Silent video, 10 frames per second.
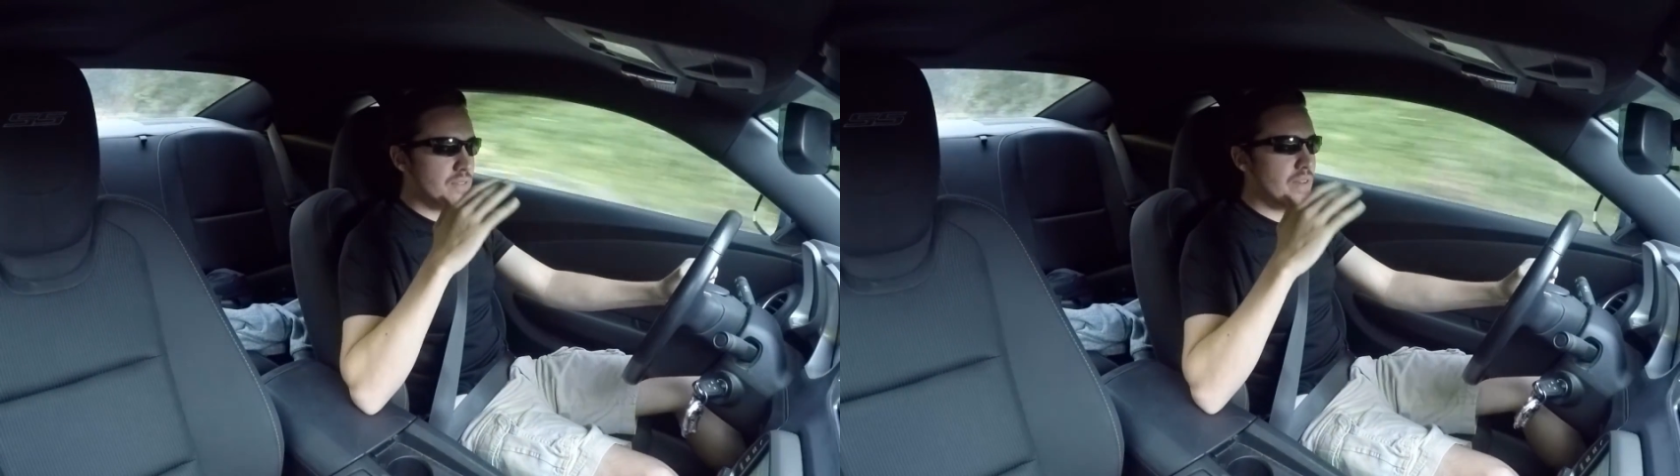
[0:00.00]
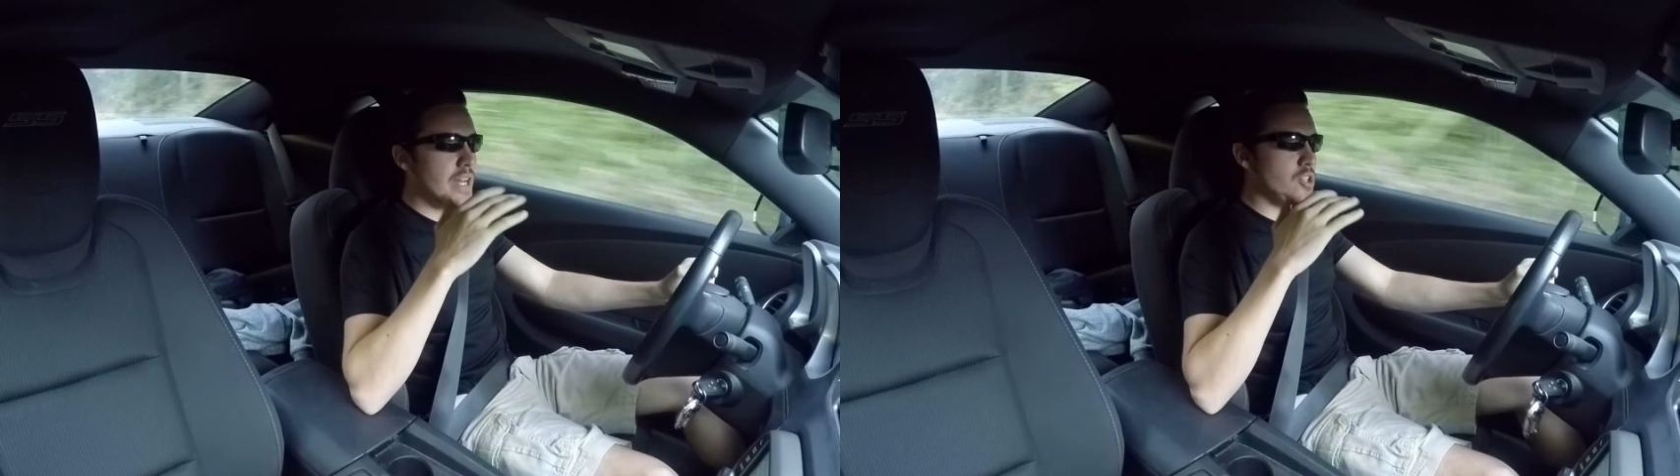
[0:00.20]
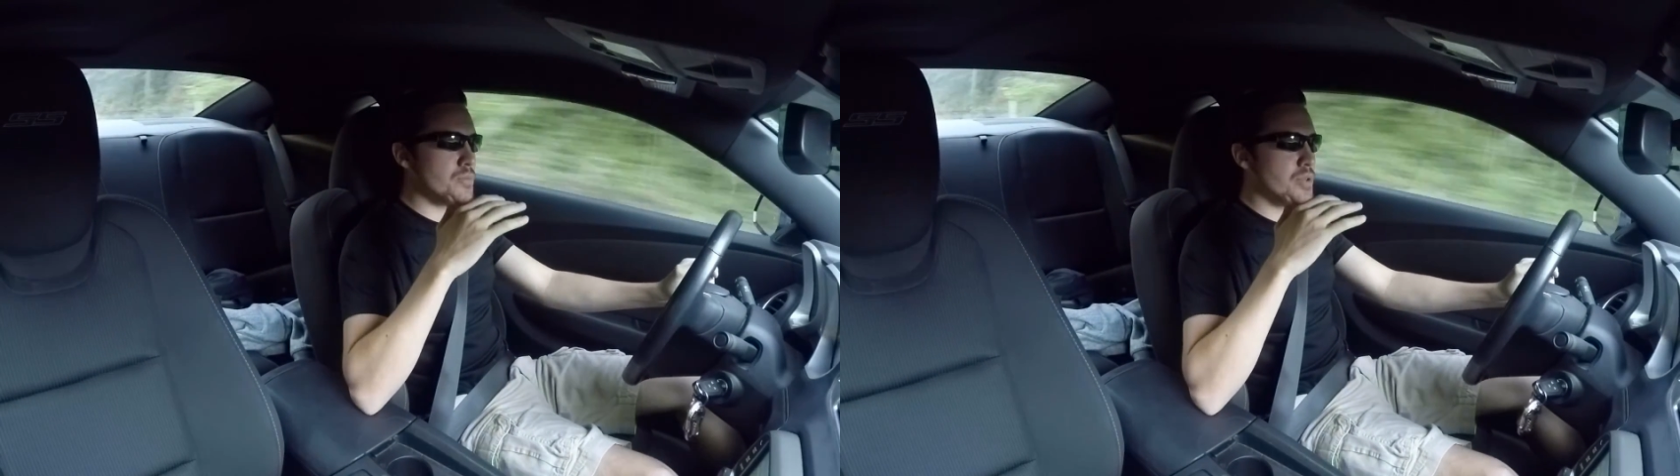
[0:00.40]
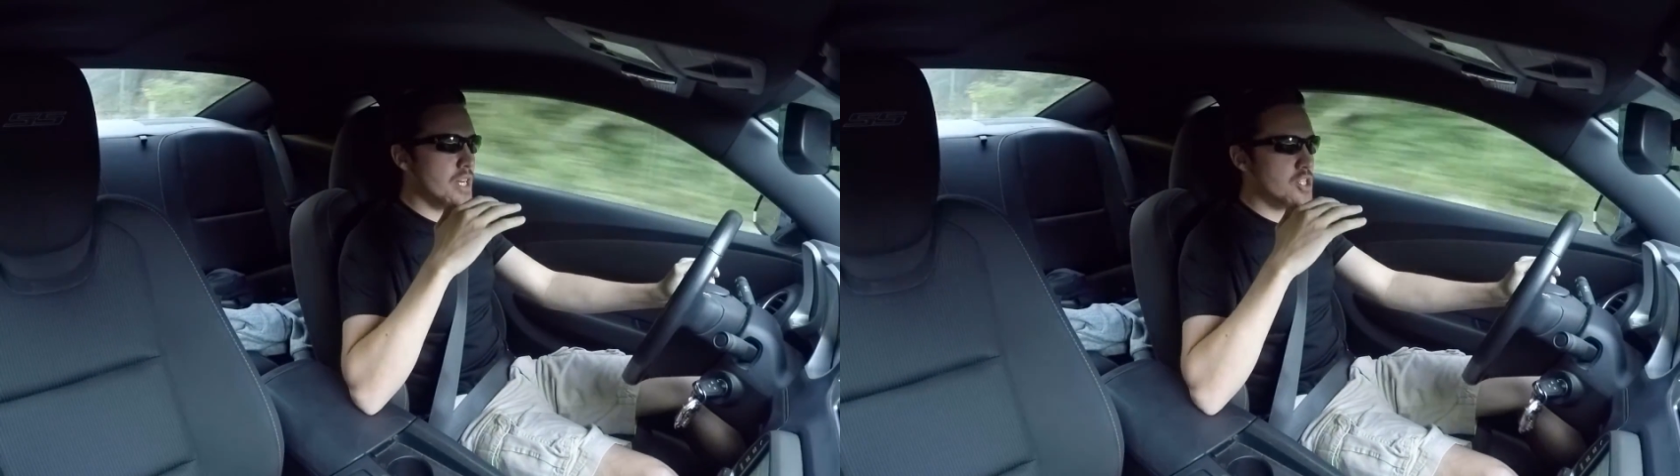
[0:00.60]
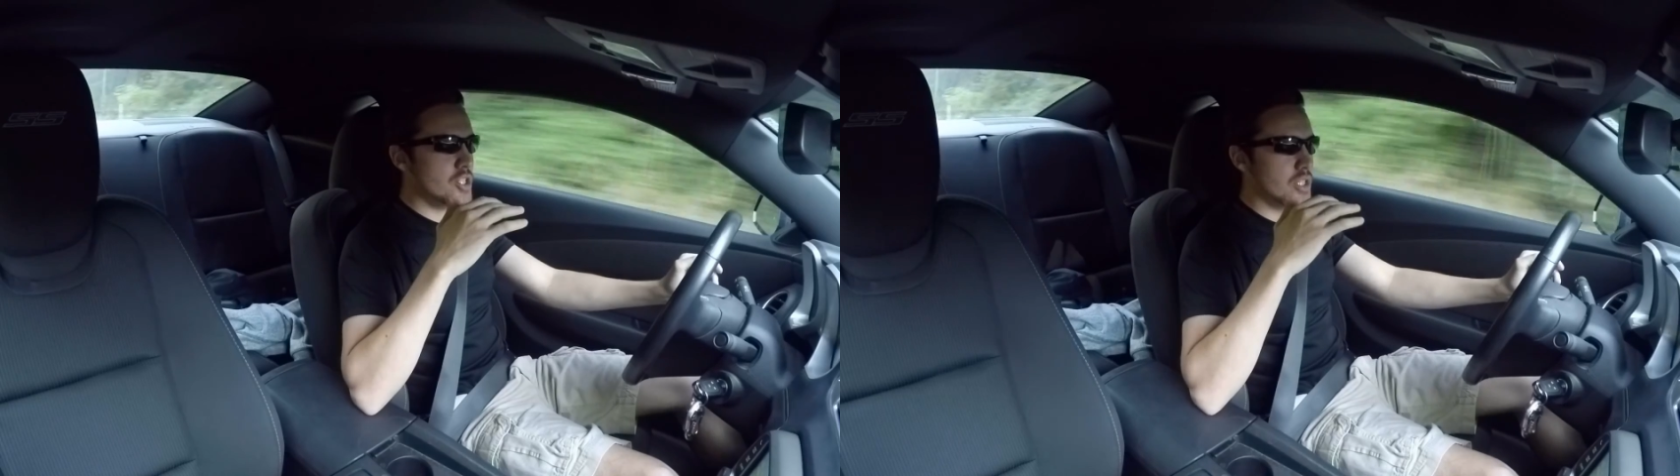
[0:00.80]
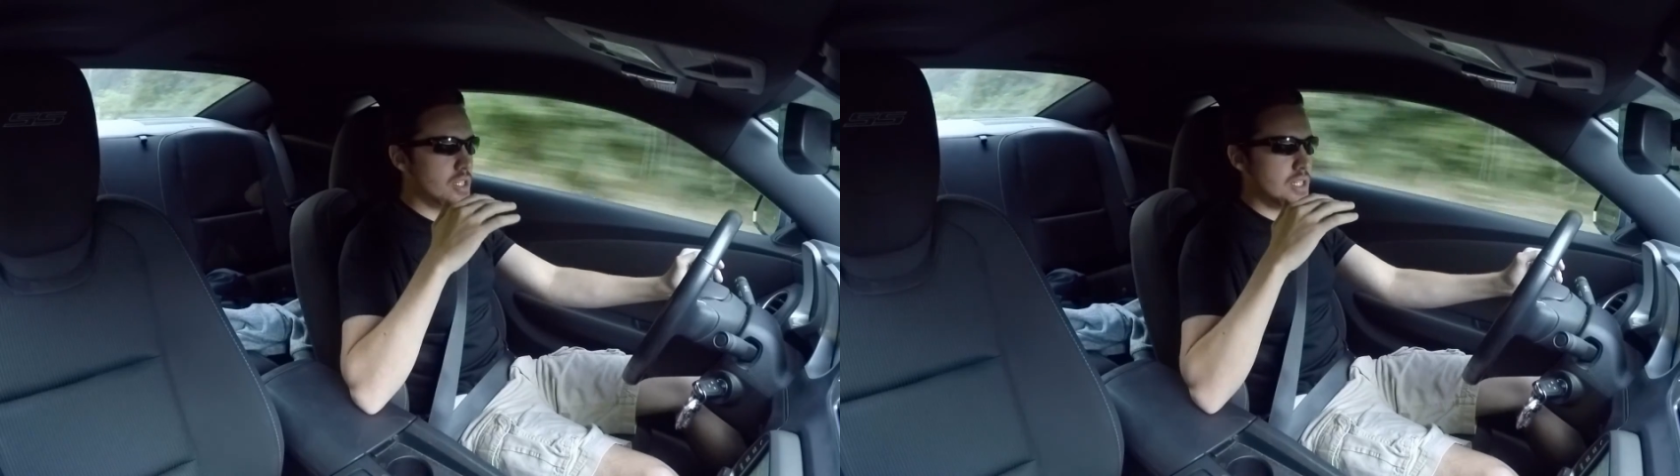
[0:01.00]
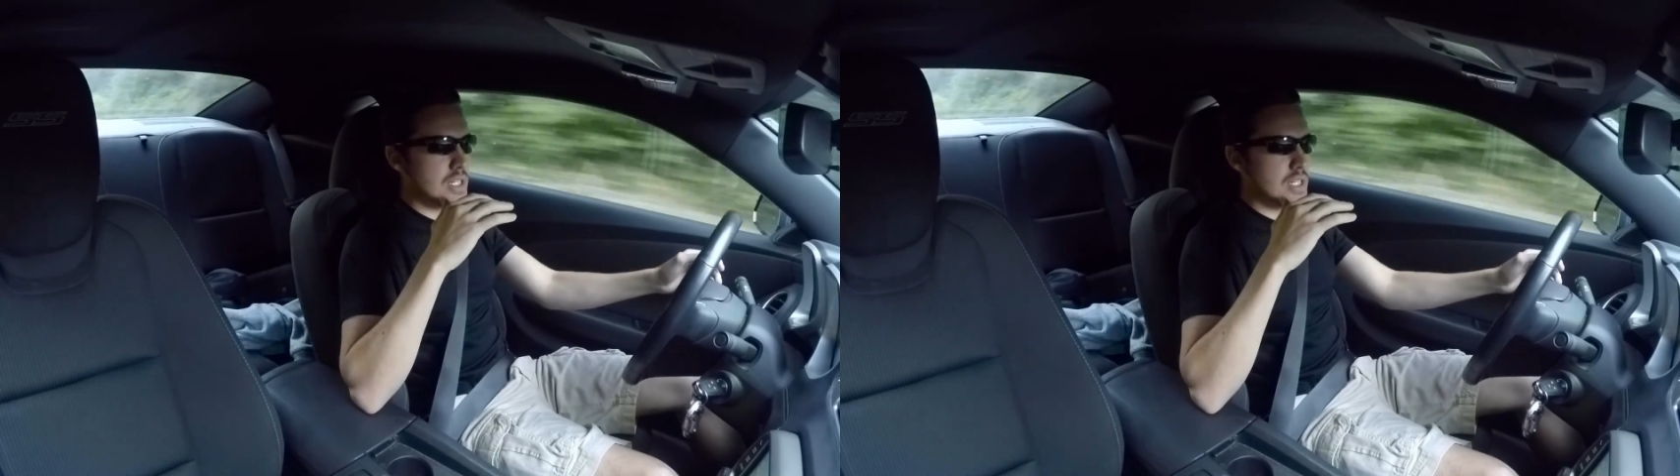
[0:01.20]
a vacuum pressure.